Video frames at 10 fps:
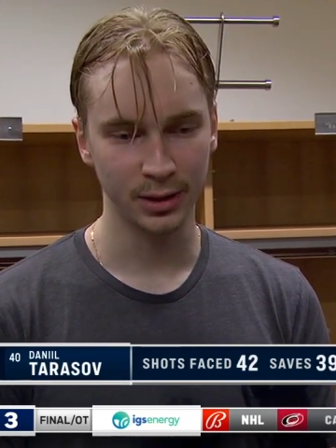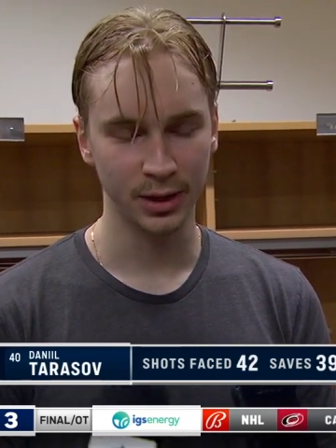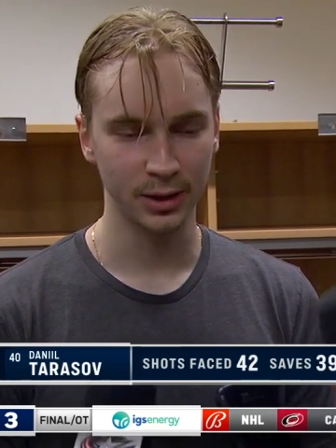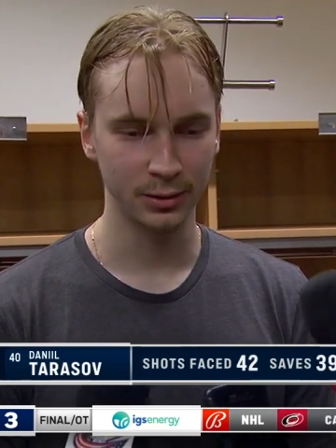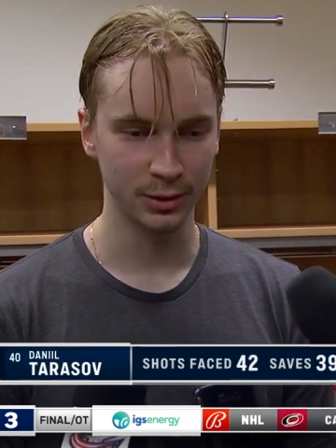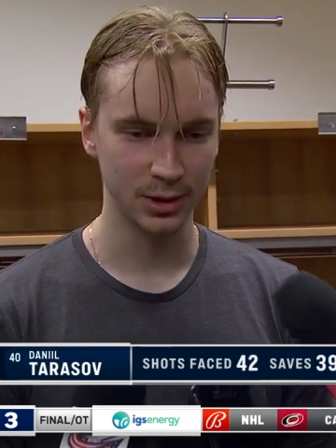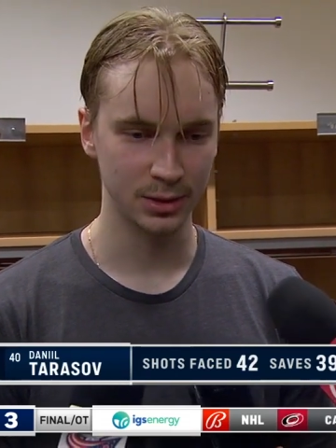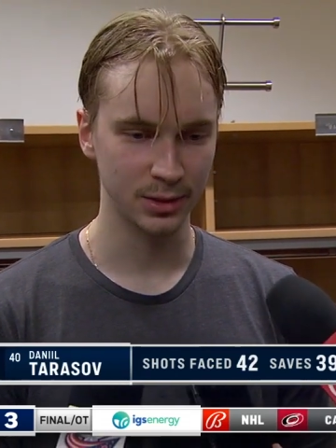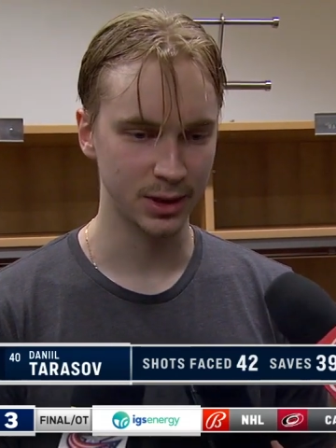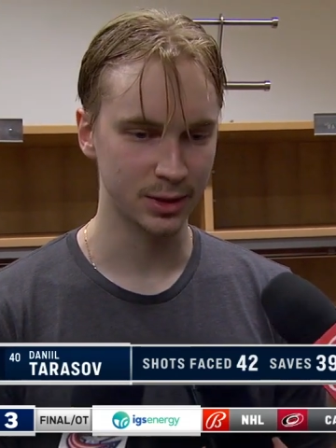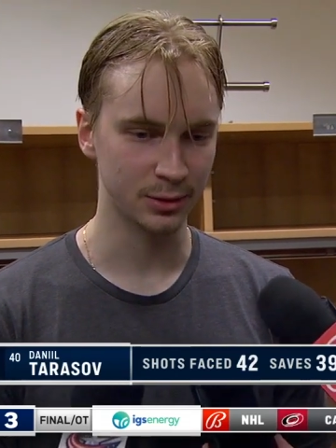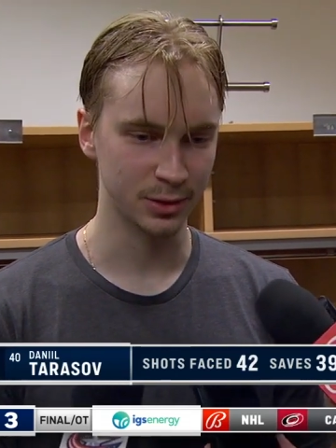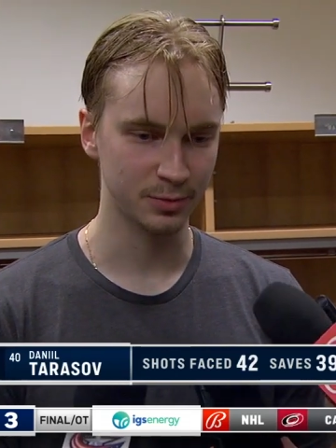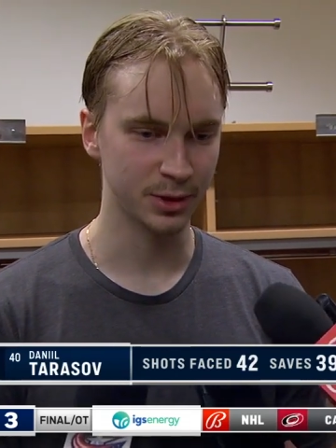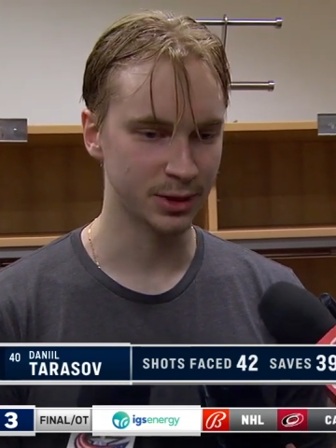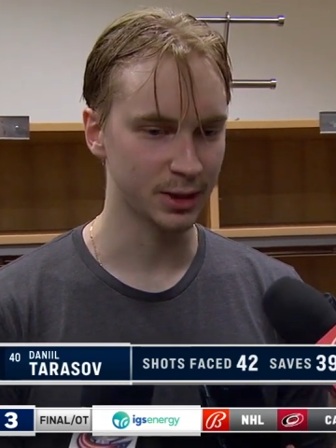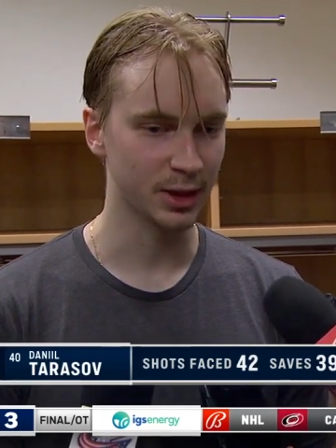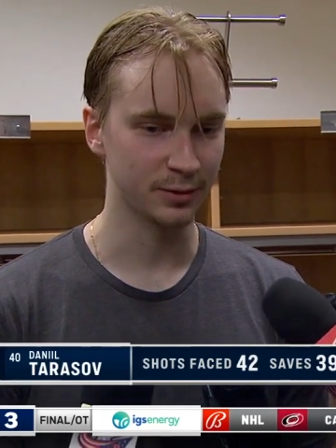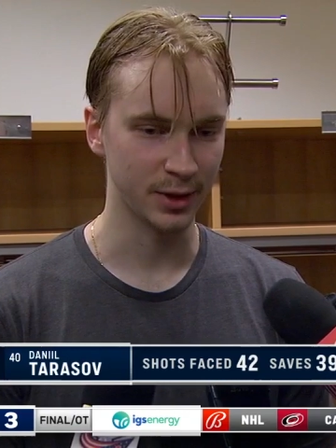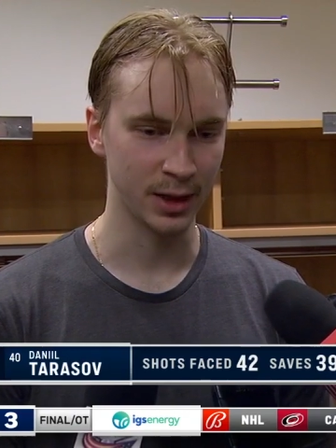yeah. It was yes, it was pretty
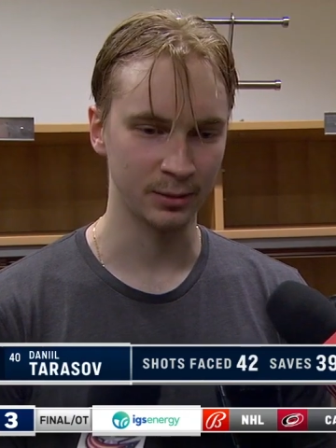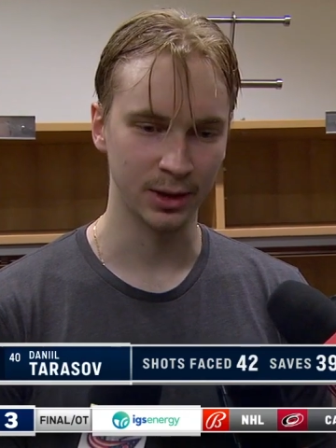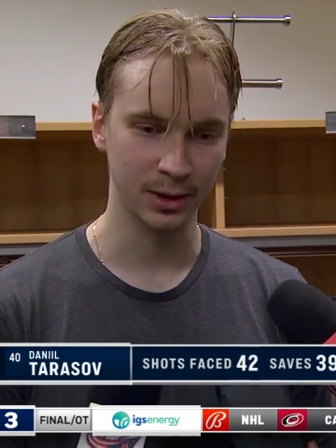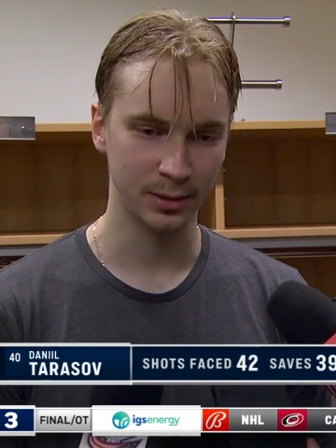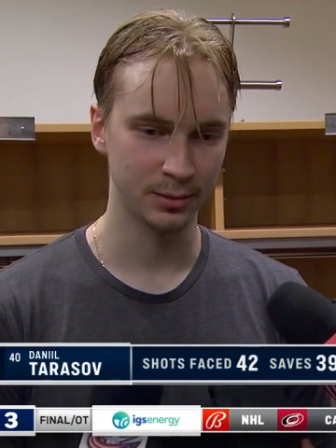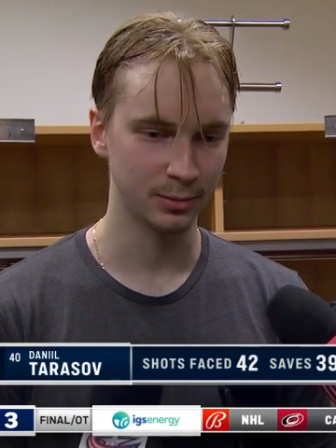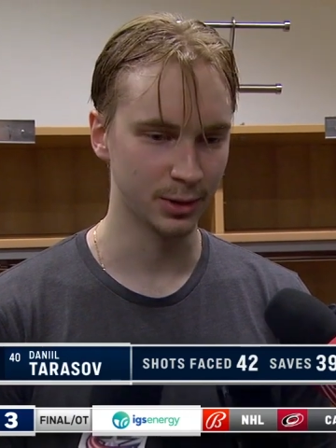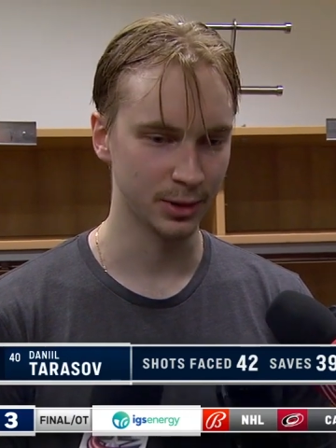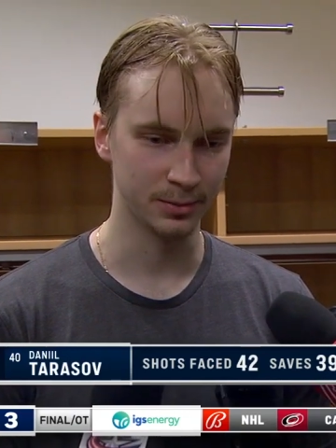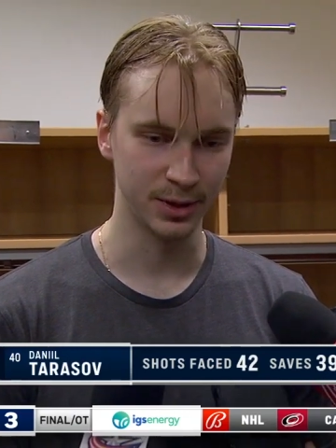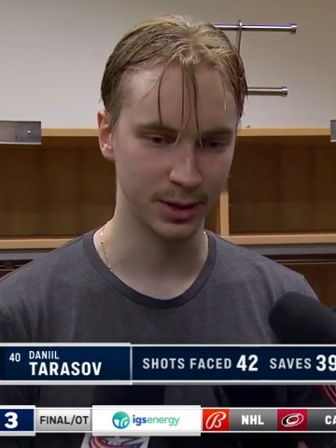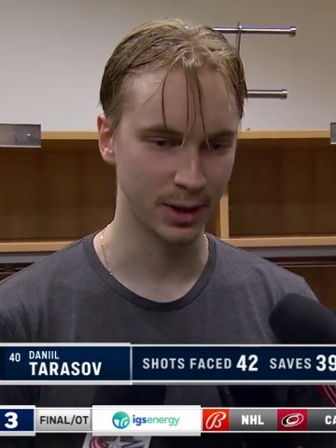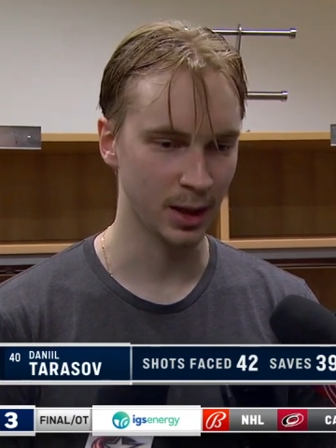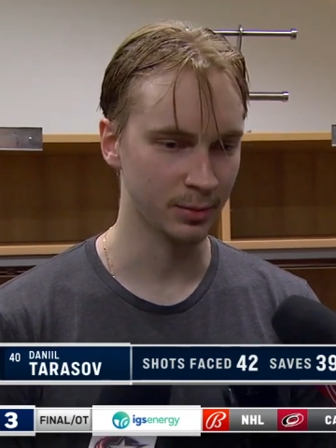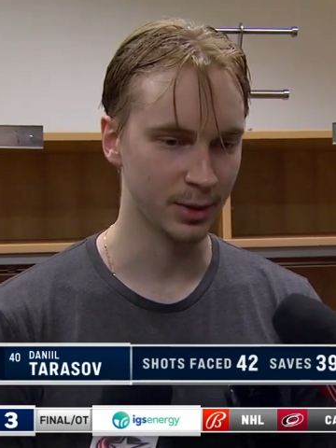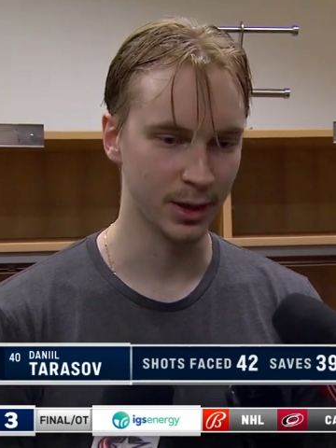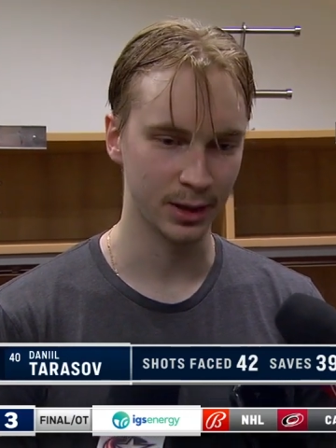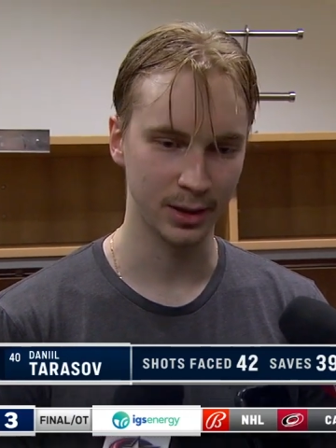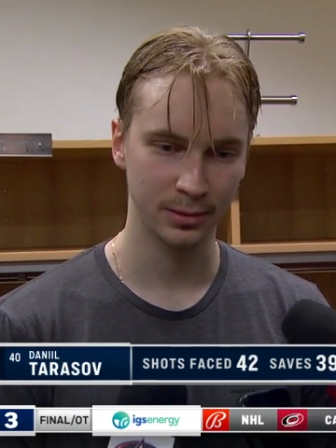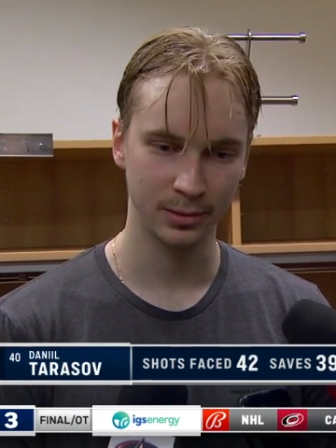tough game. Like really big
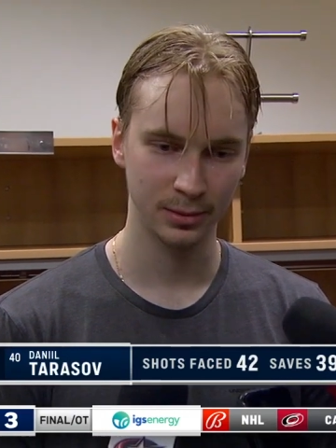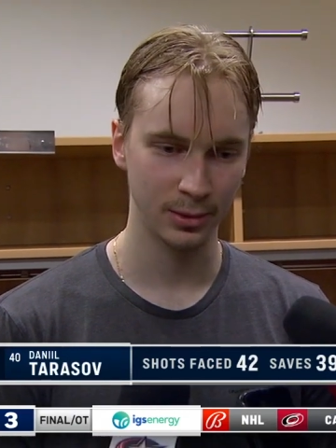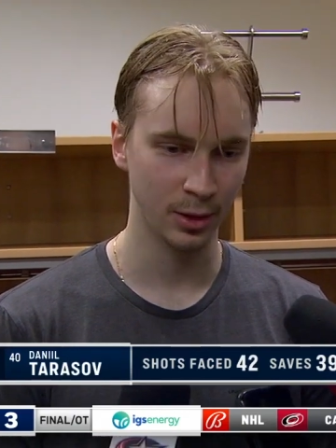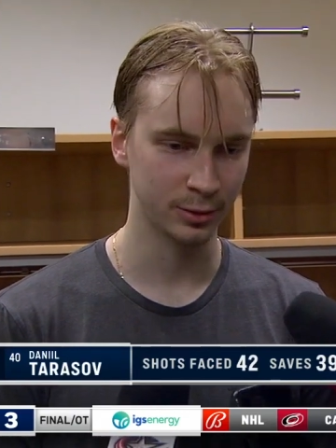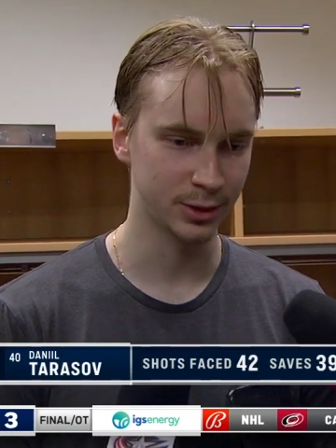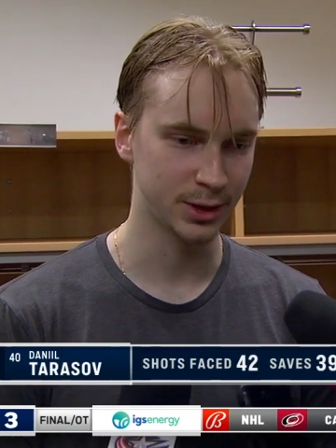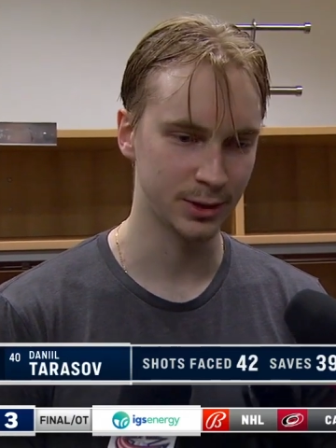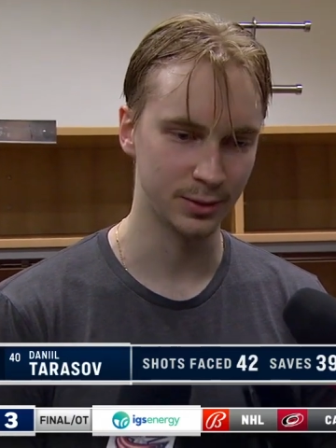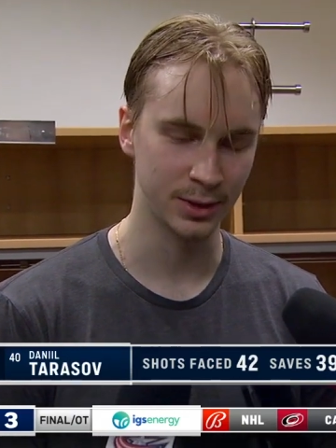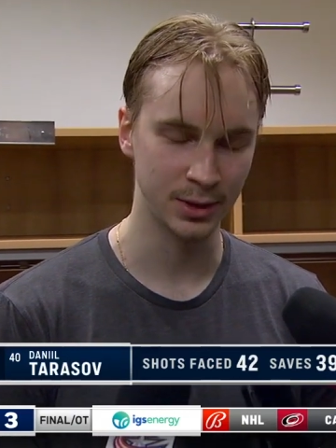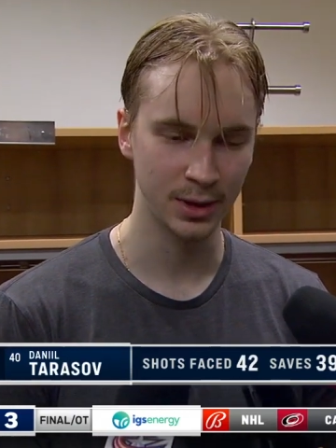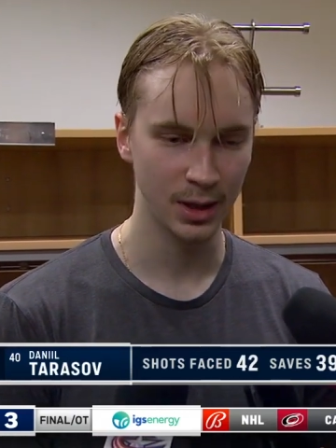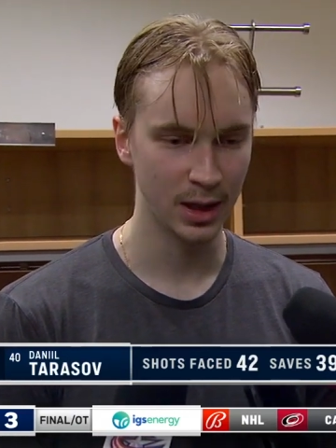comeback, OT win.